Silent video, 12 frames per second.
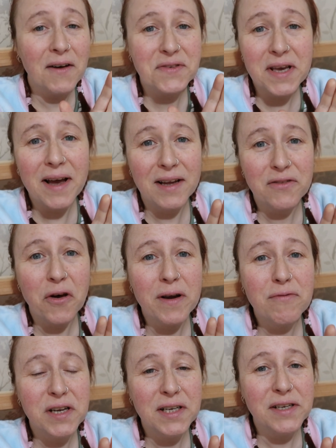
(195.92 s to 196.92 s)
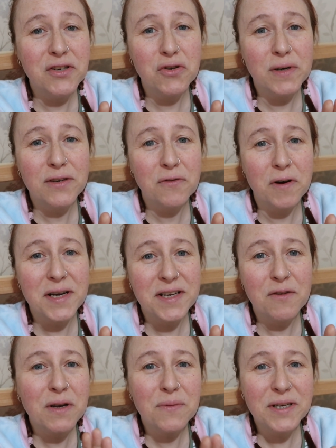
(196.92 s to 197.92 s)
I have to add that I really enjoyed
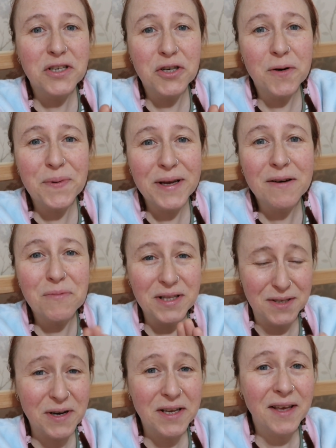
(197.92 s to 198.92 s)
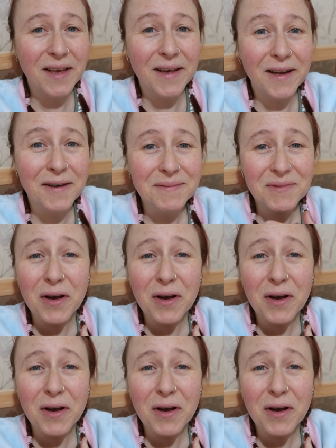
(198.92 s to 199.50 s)
Friday when I went shopping and went to IKEA.